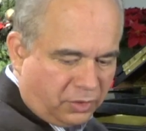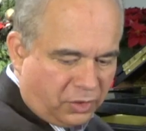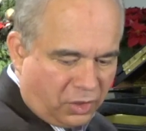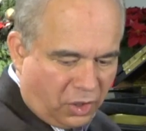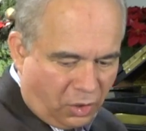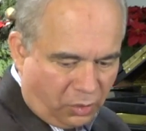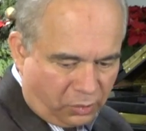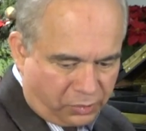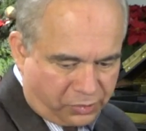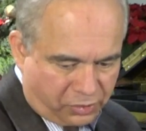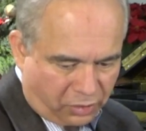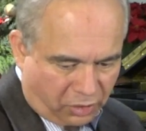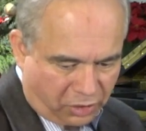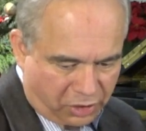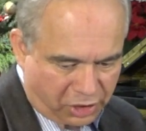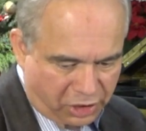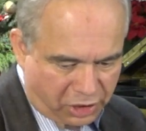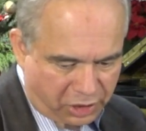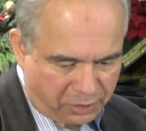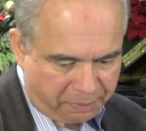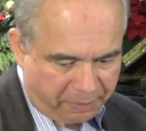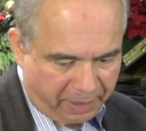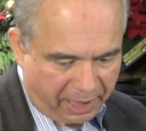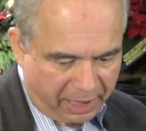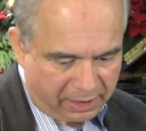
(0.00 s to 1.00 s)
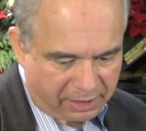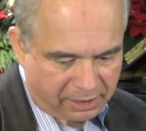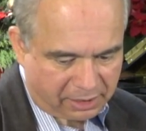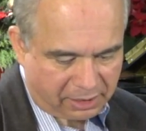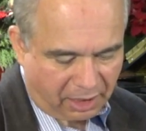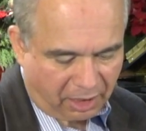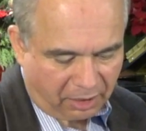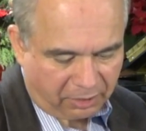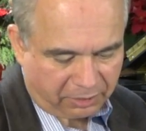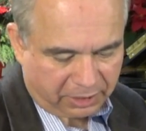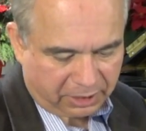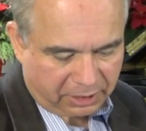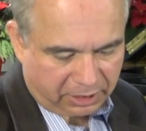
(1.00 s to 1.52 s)
notes are spaced
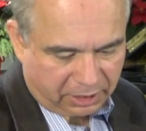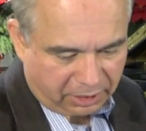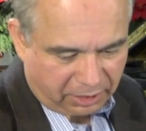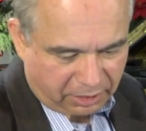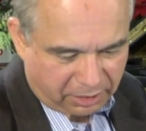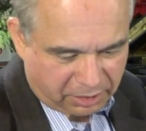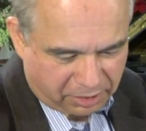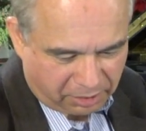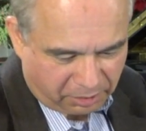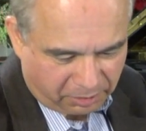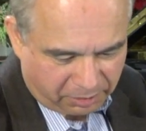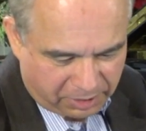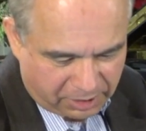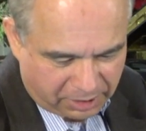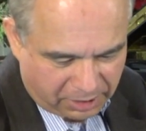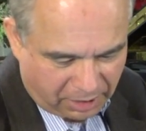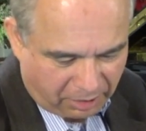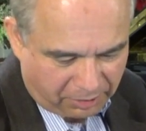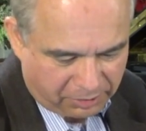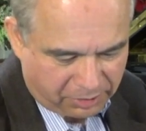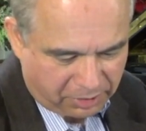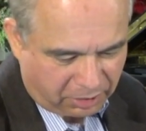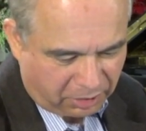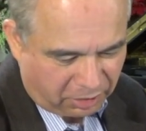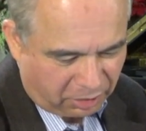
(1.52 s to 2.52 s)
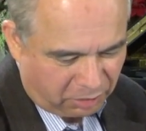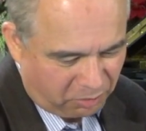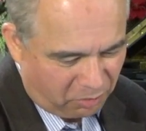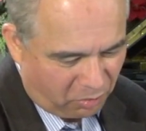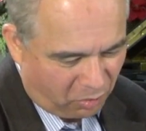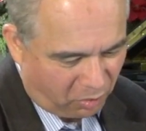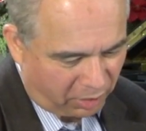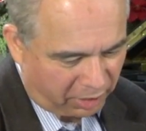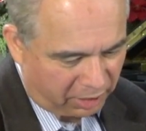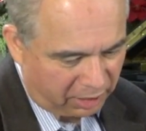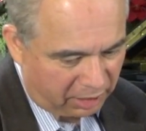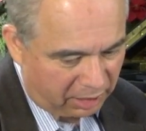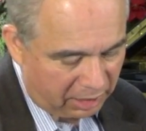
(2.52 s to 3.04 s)
out in here, so it sounds a little
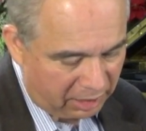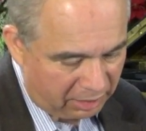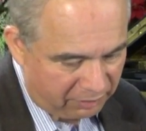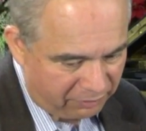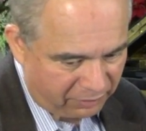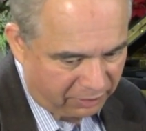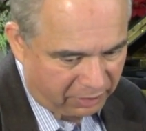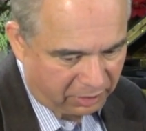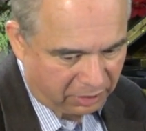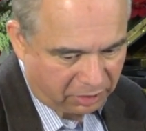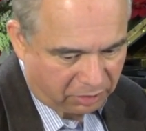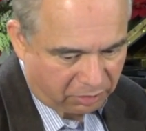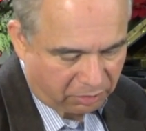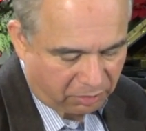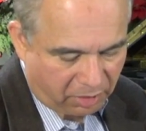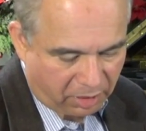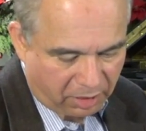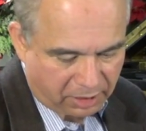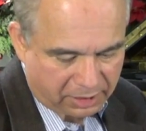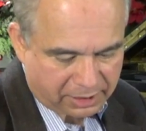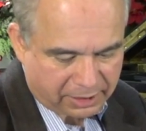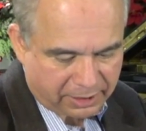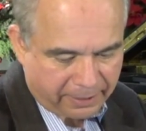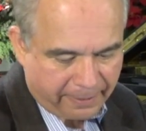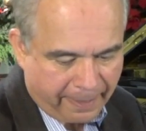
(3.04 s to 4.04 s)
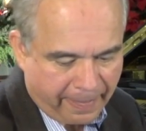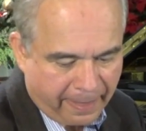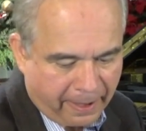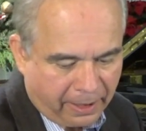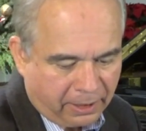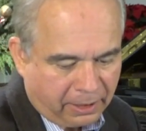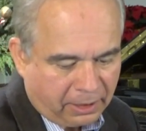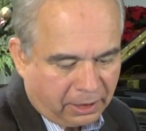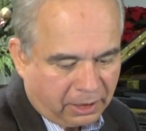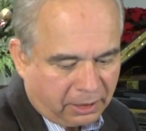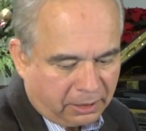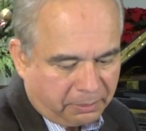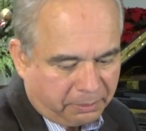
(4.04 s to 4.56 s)
more even across,
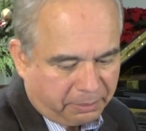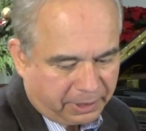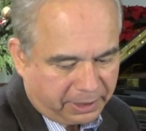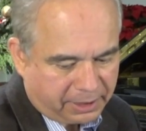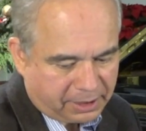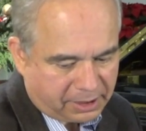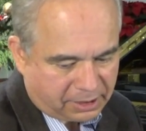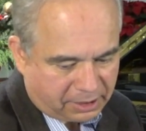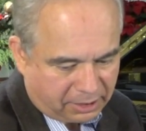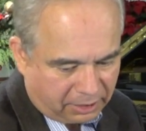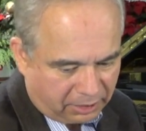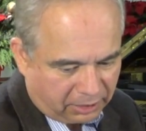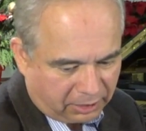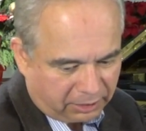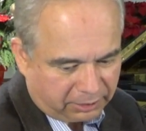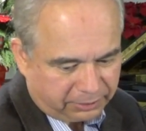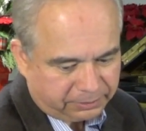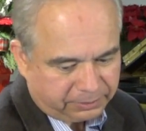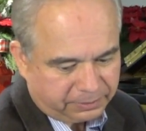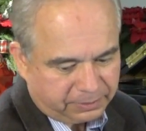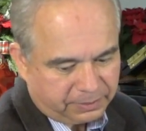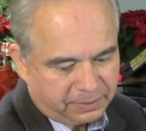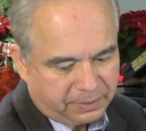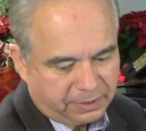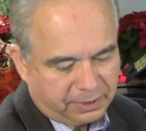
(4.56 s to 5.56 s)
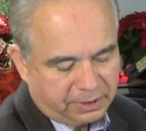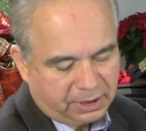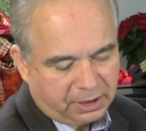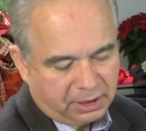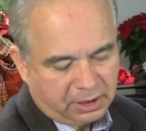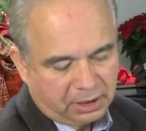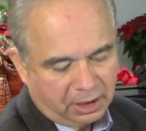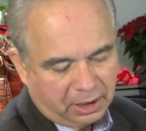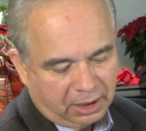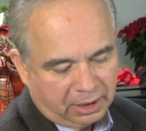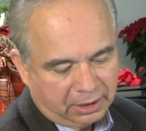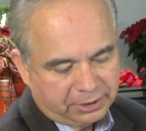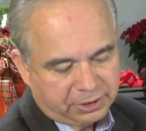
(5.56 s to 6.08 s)
but still the
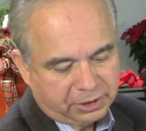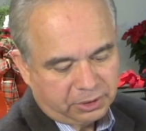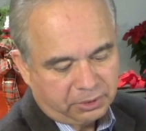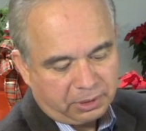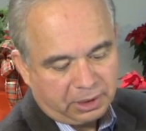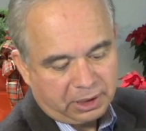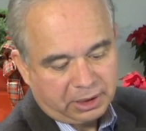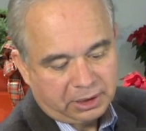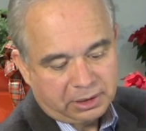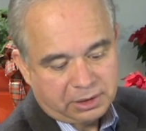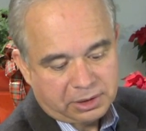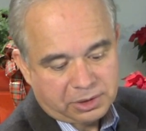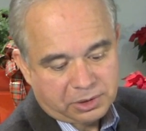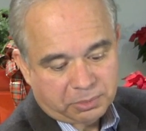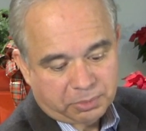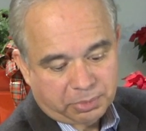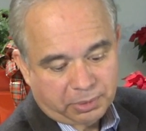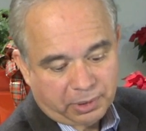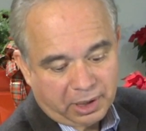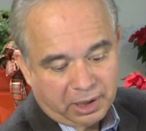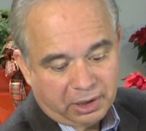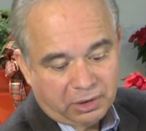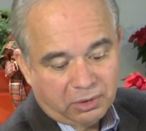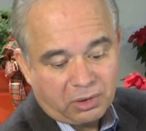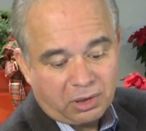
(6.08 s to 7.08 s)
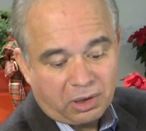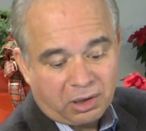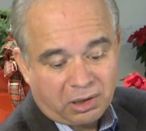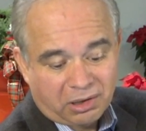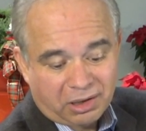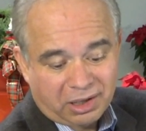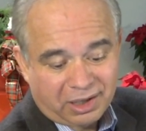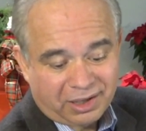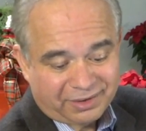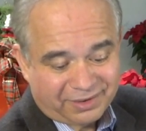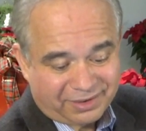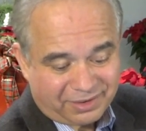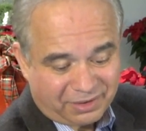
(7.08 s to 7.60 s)
alto and the soprano are
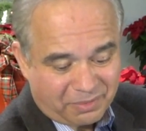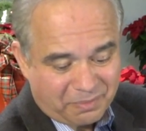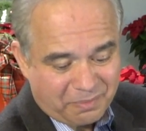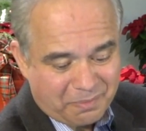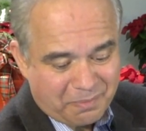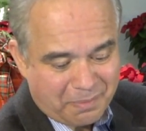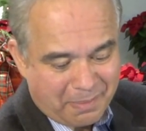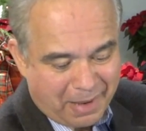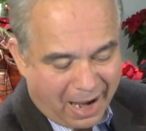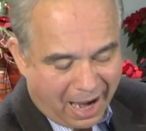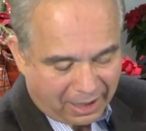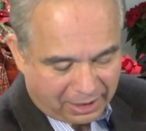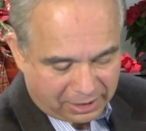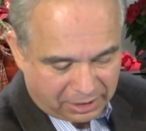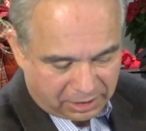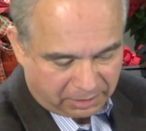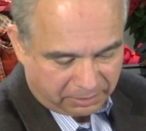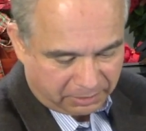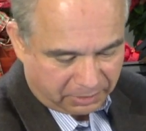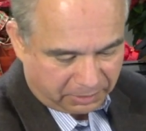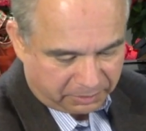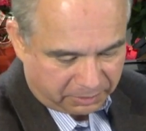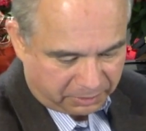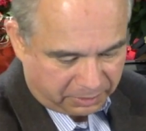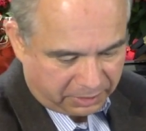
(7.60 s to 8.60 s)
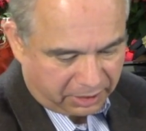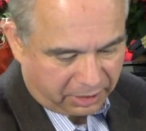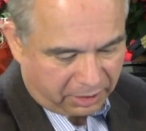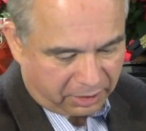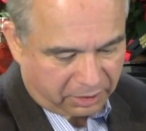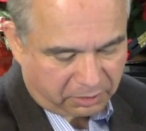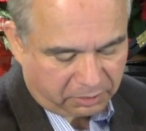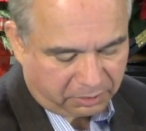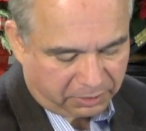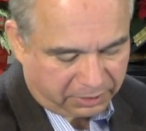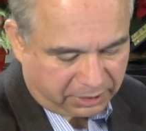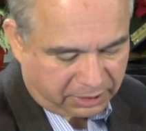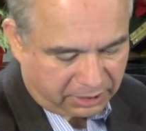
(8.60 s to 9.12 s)
at their maximum there
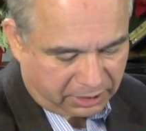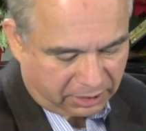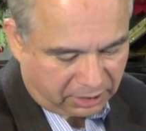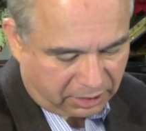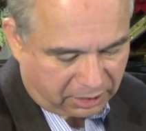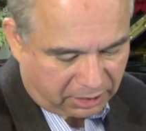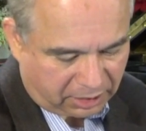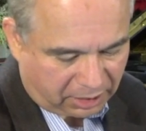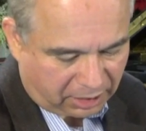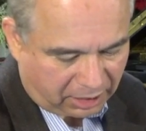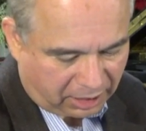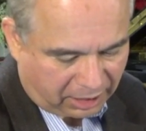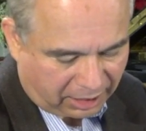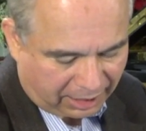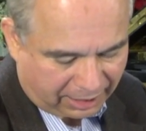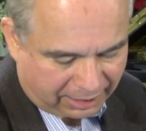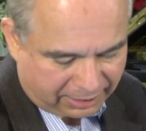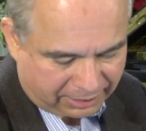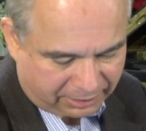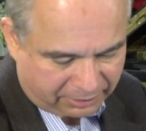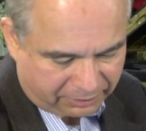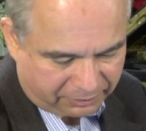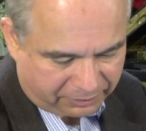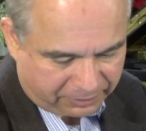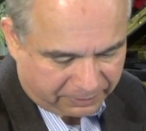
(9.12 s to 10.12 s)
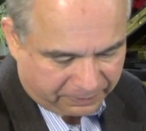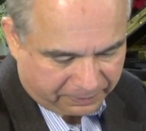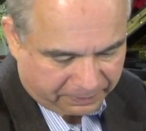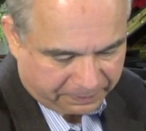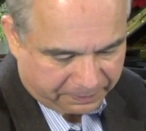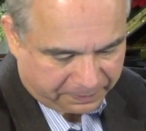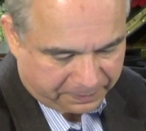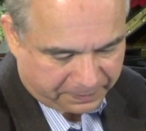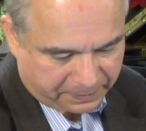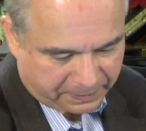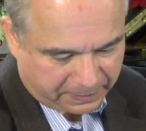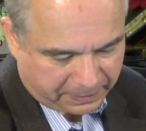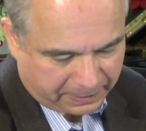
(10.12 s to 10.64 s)
with the octave.
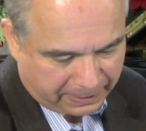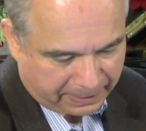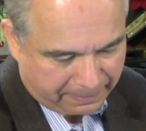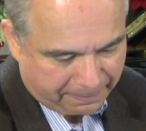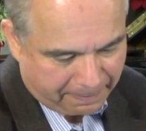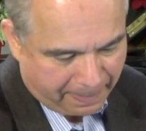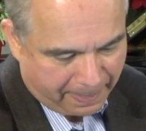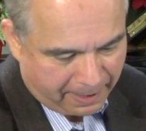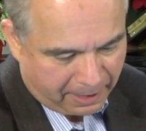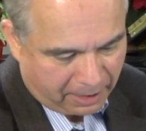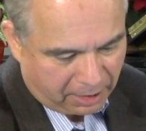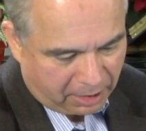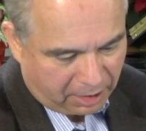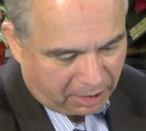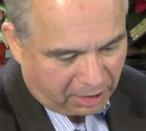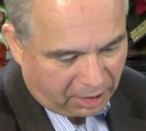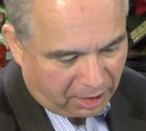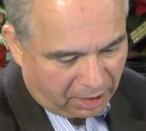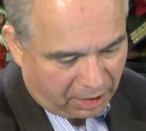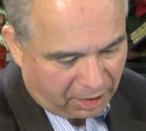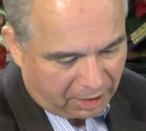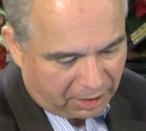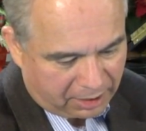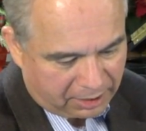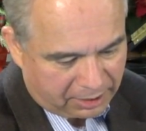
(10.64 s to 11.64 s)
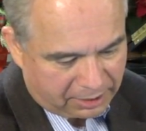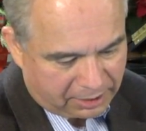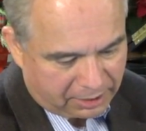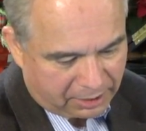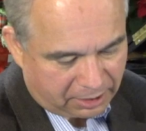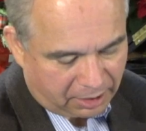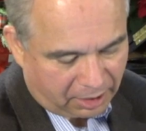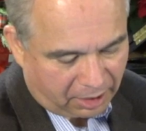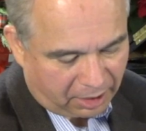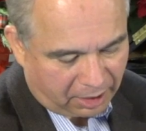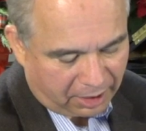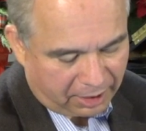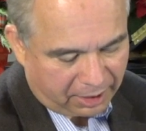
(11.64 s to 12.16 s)
Okay, and
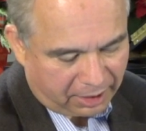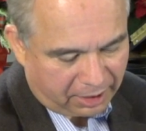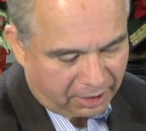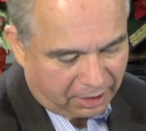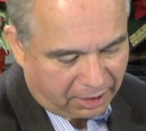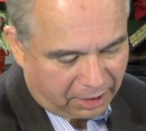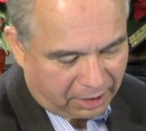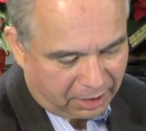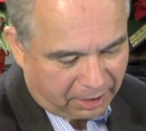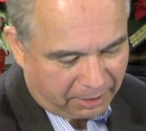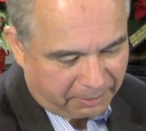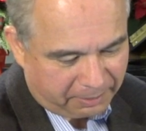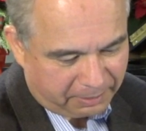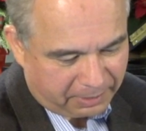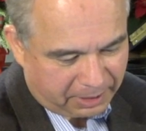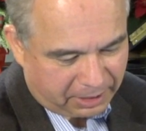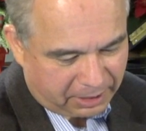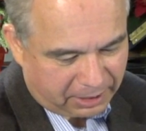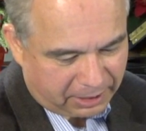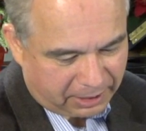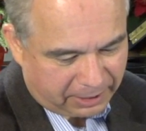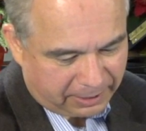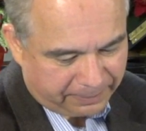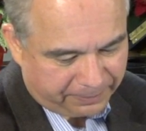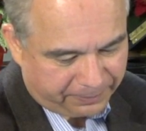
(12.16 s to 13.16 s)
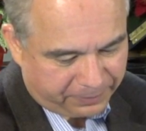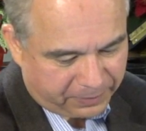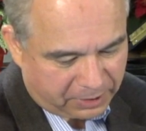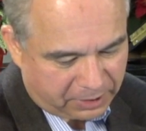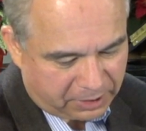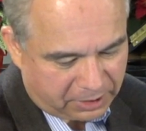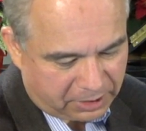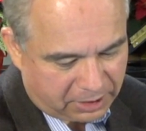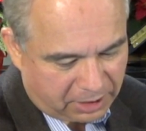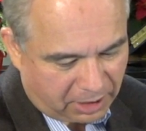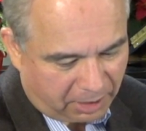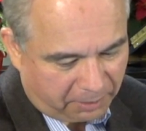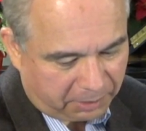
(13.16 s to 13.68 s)
I am
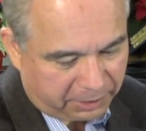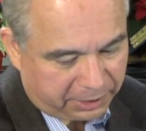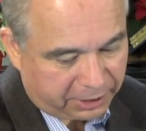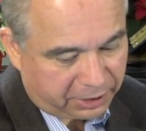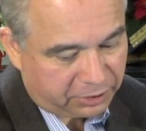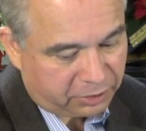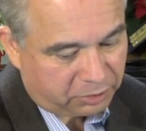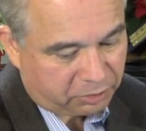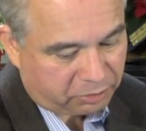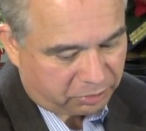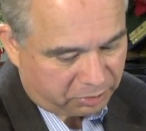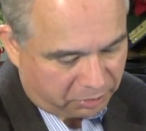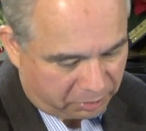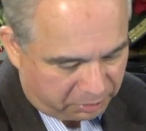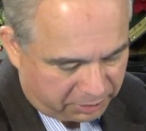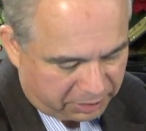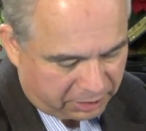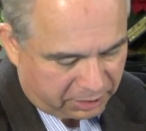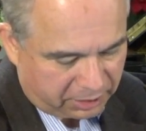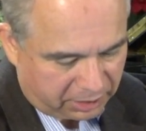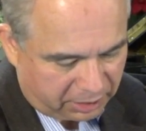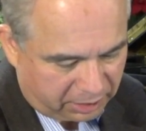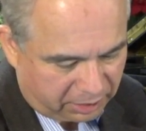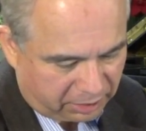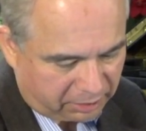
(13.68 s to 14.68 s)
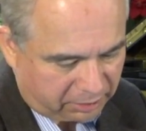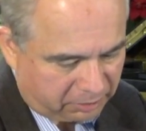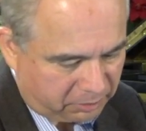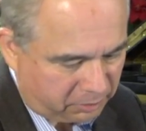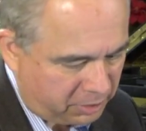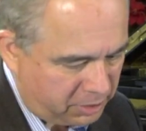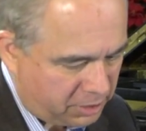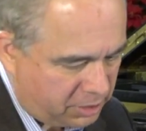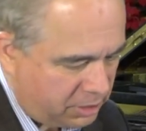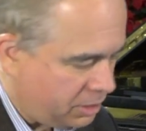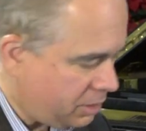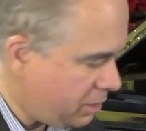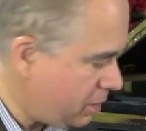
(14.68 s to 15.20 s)
doubling the root in here,
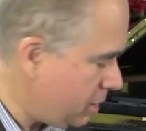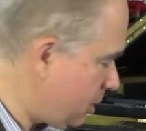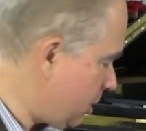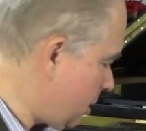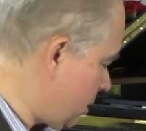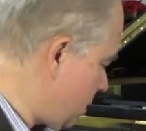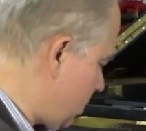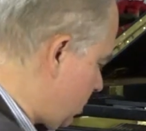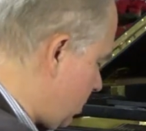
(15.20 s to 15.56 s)
which is